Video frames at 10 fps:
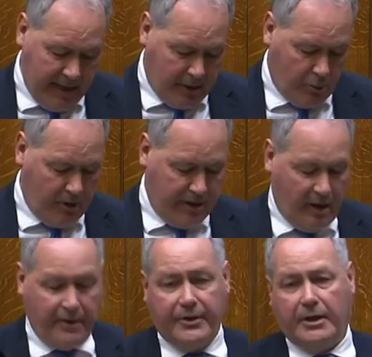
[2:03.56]

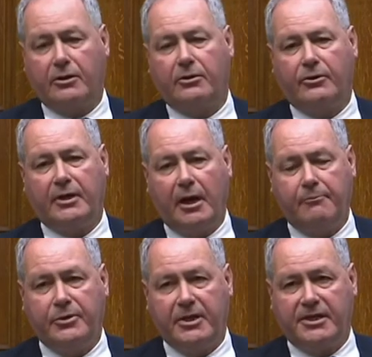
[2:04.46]
Equally, I think the
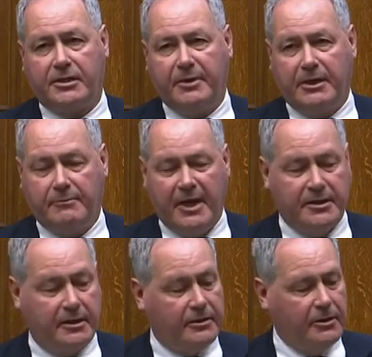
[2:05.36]
government is to be
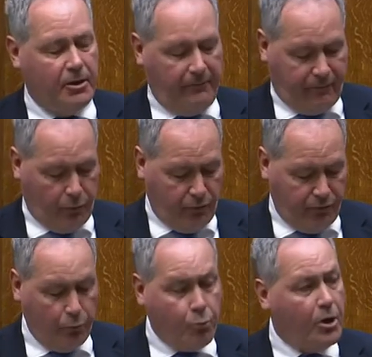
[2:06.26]
commended
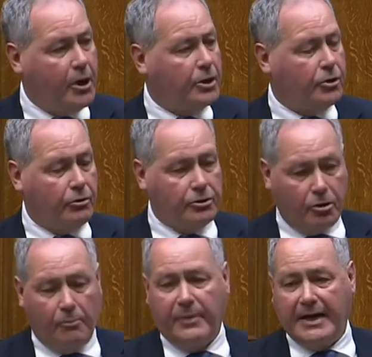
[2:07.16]
for the work on
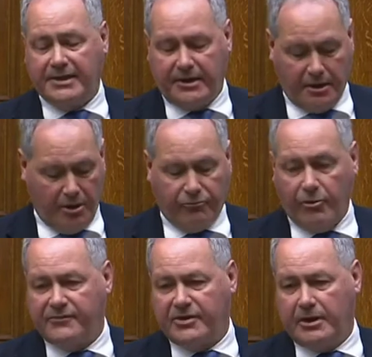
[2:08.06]
combating
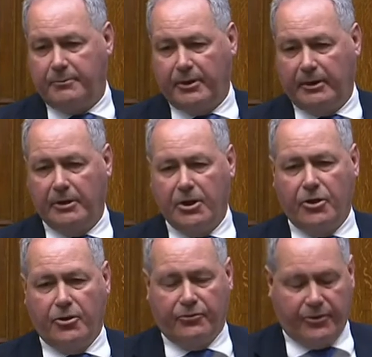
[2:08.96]
rough sleeping.
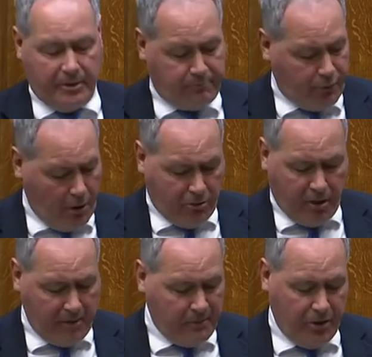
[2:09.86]
The
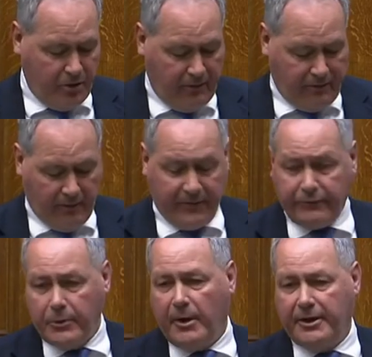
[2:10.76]
programme of
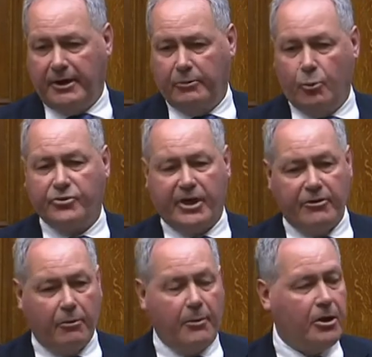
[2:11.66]
Everyone In was
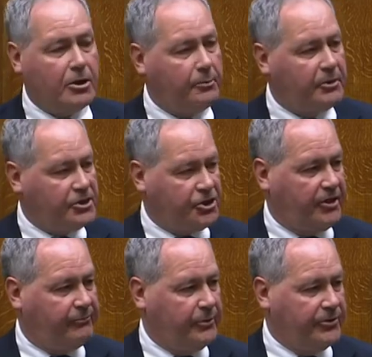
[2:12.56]
a remarkable
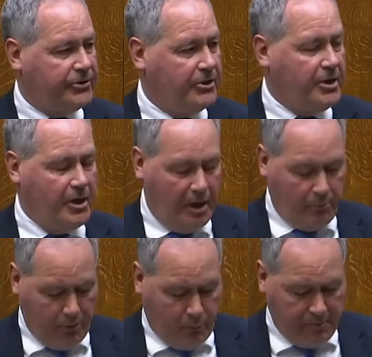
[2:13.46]
achievement,
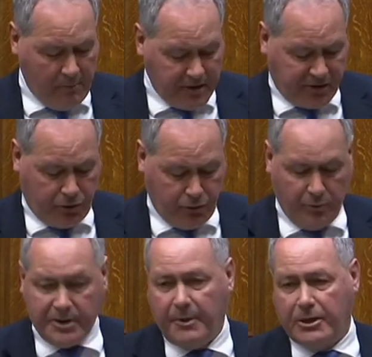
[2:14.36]
and what we must
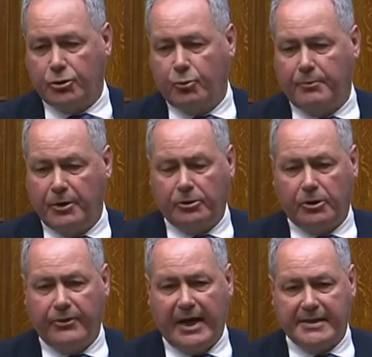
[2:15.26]
do is make sure we build
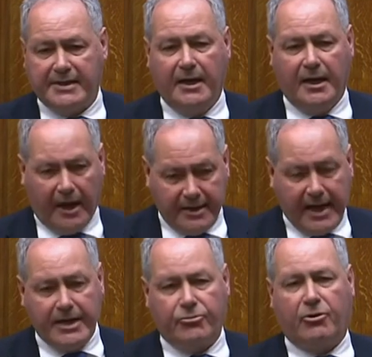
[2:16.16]
on that and
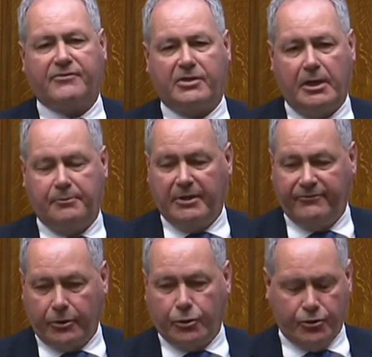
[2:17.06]
end rough sleeping
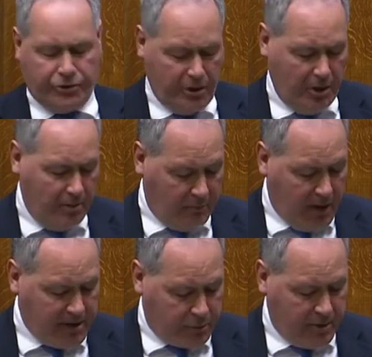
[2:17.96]
for good
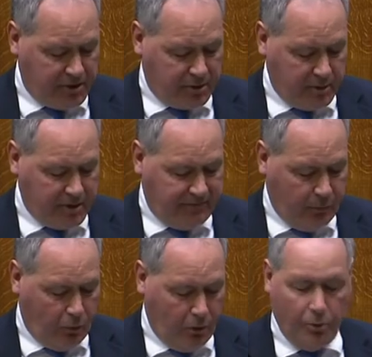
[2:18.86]
by
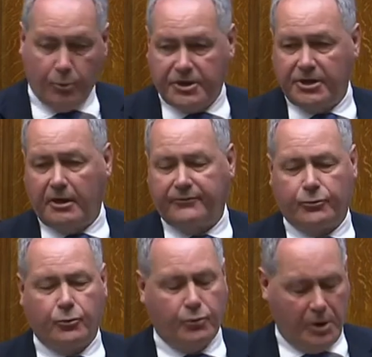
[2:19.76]
2024, which is,
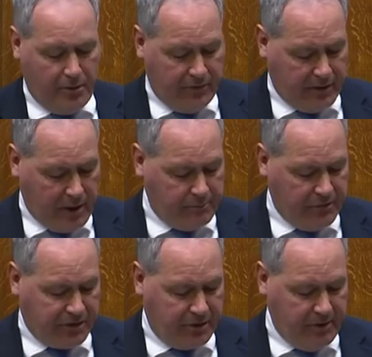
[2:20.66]
after all, the
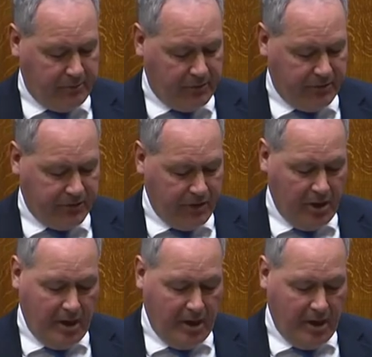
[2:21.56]
government's commitment.